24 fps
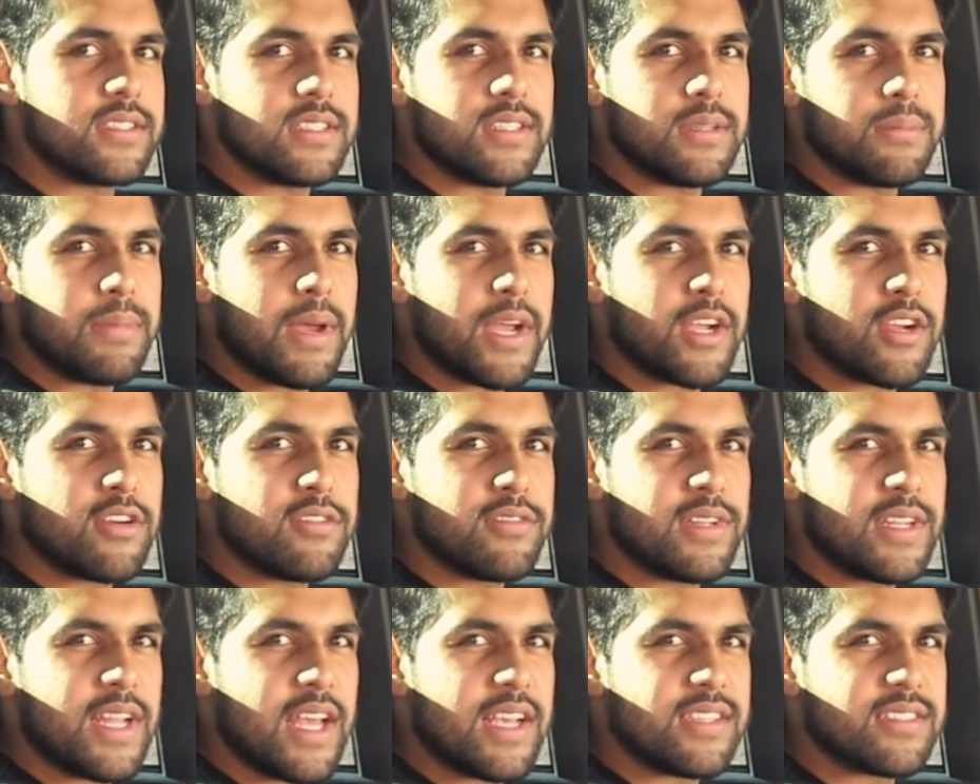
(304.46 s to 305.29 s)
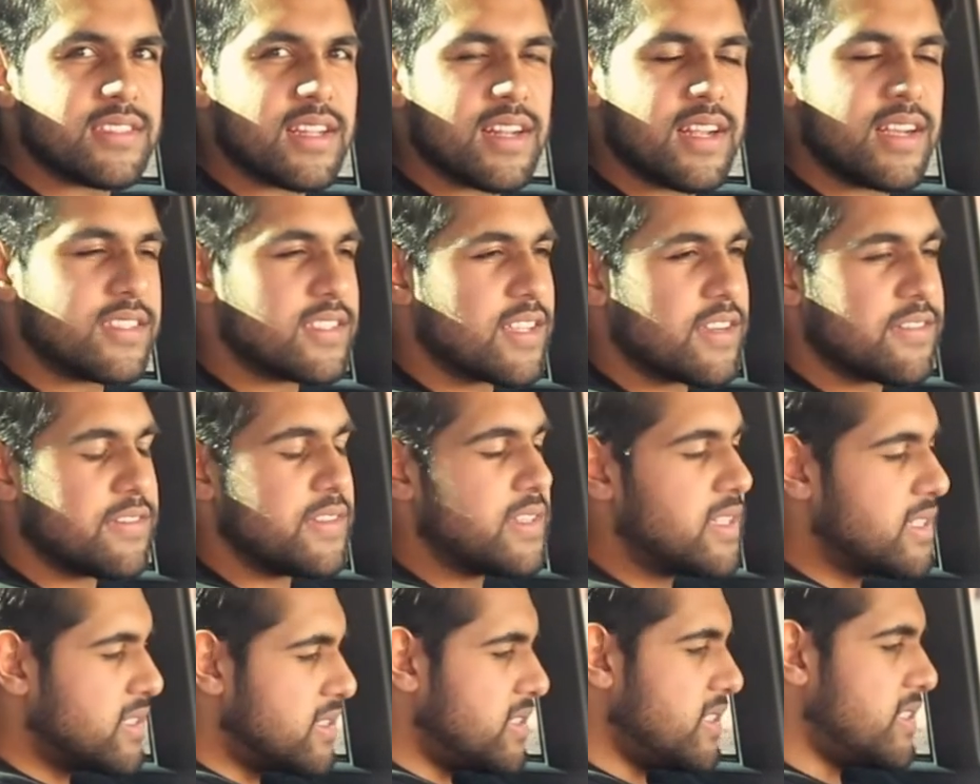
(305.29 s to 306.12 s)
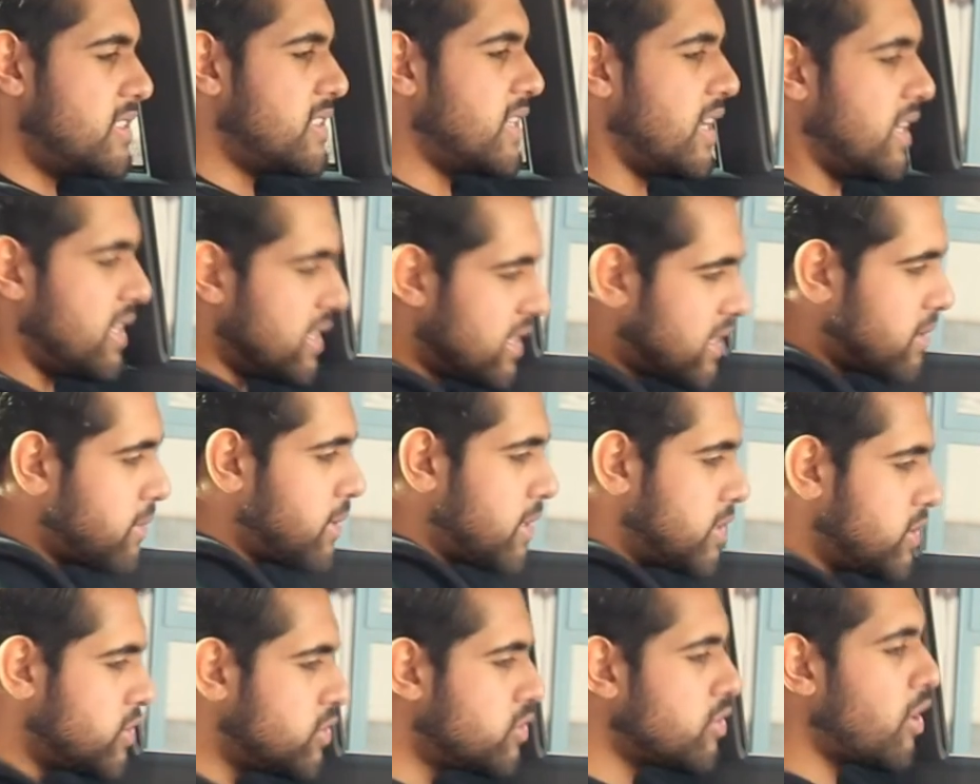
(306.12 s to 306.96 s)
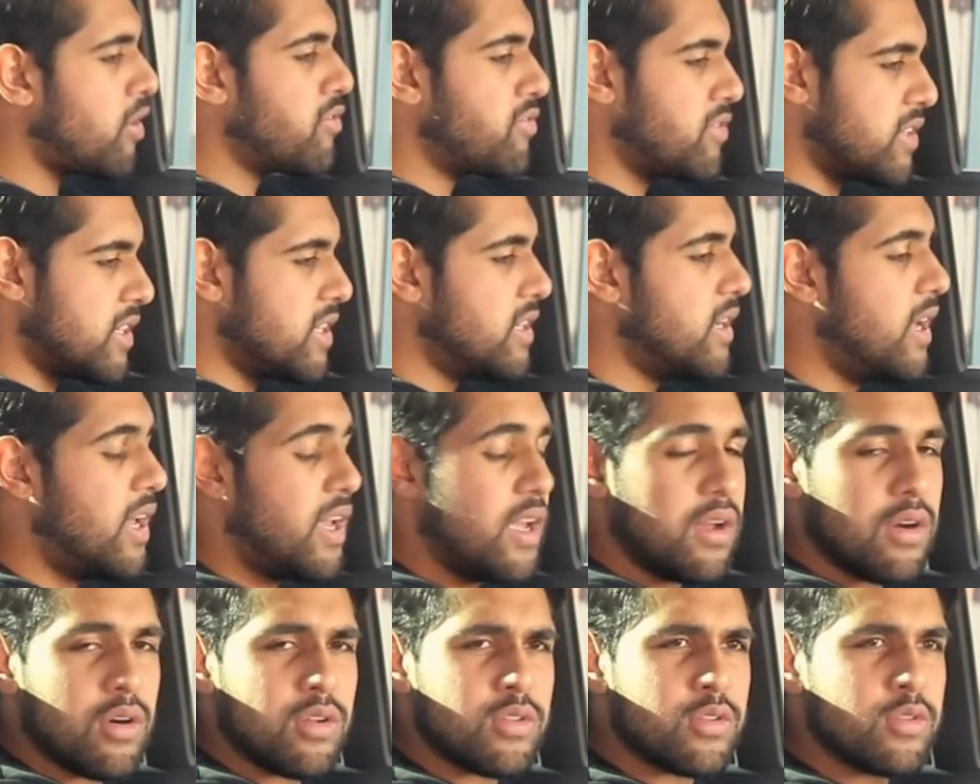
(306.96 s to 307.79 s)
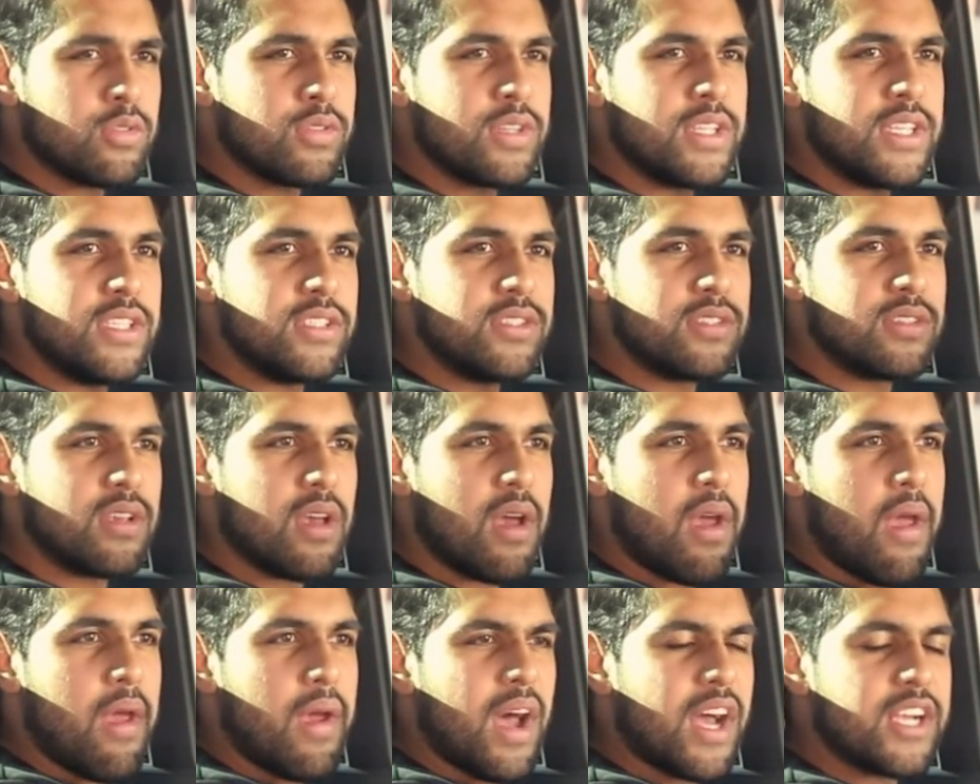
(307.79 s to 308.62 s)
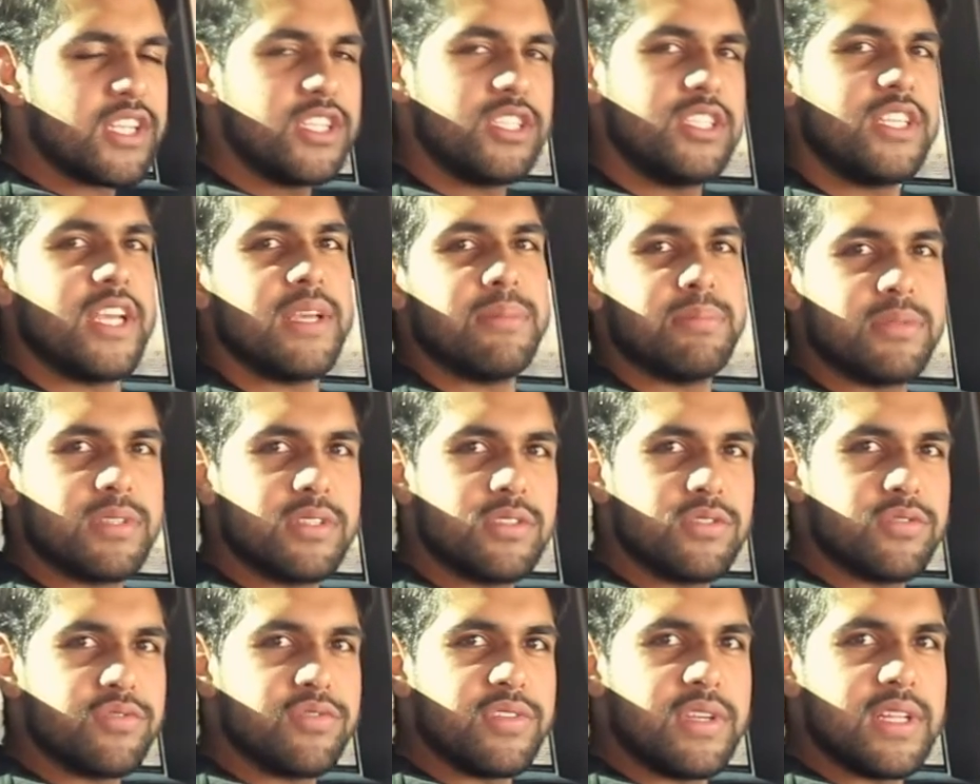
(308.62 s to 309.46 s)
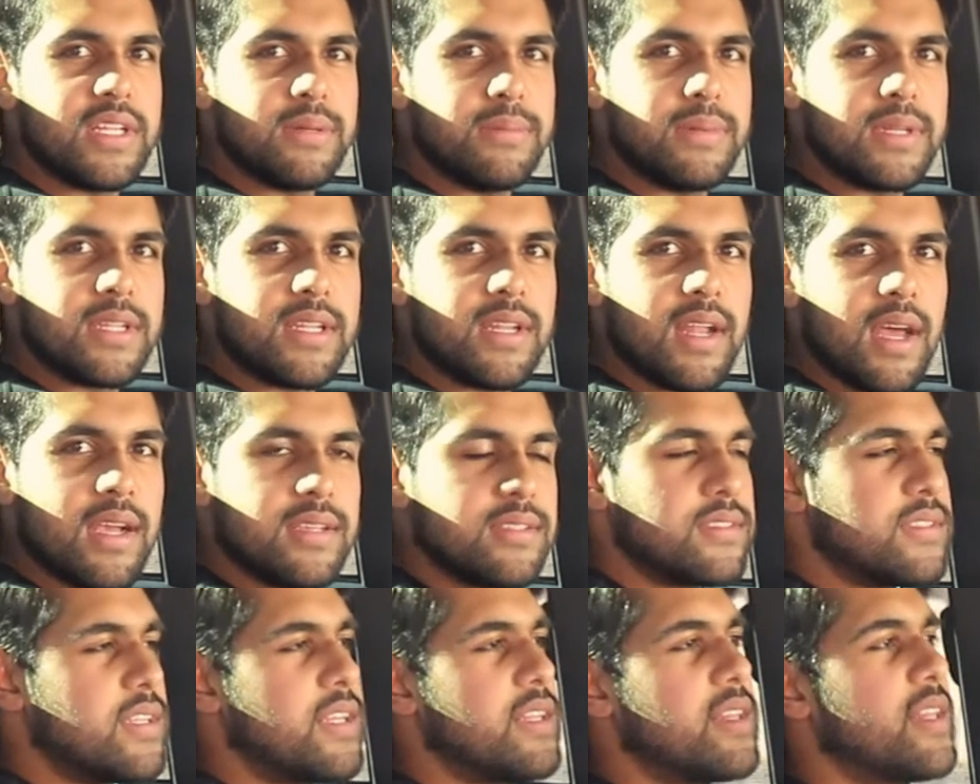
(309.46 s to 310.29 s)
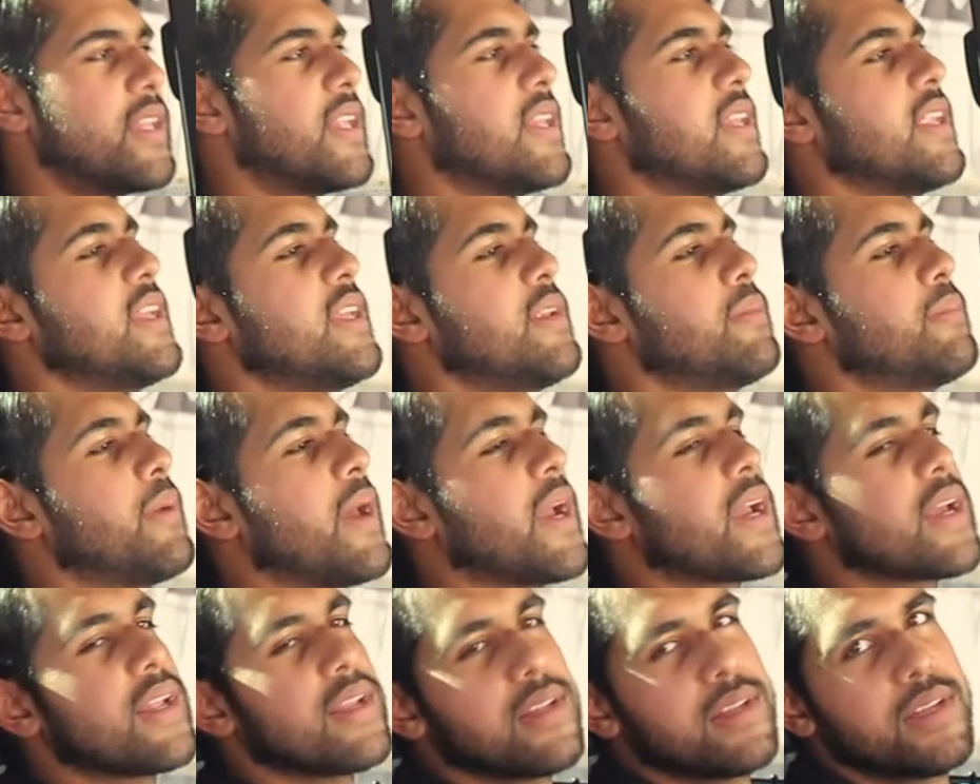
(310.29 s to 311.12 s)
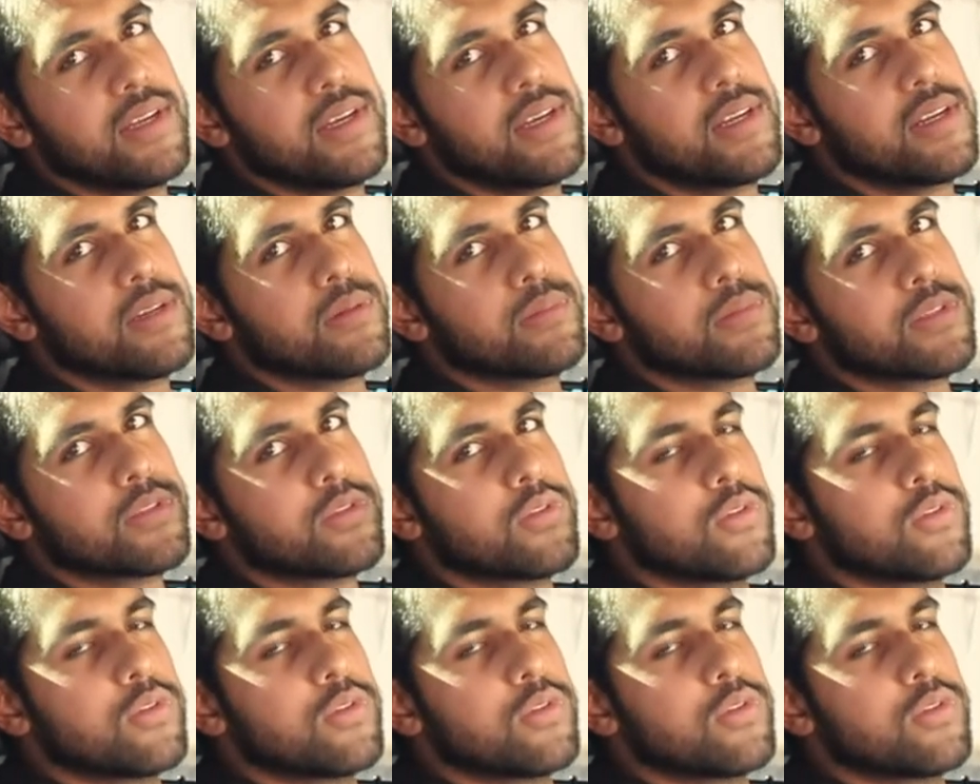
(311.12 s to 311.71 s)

in the back of an S-Class. I feel the seats are a little bit softer, although these are shaped to feel a bit nicer, and they lean back a little bit